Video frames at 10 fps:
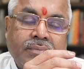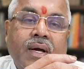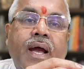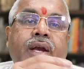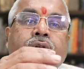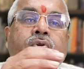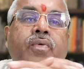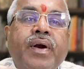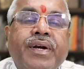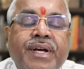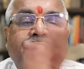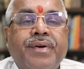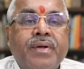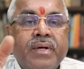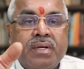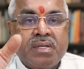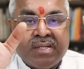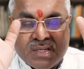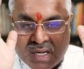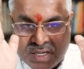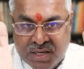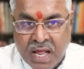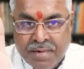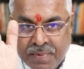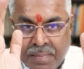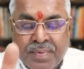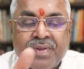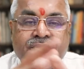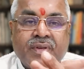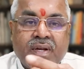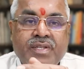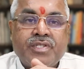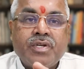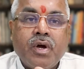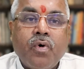And no one did such type of research.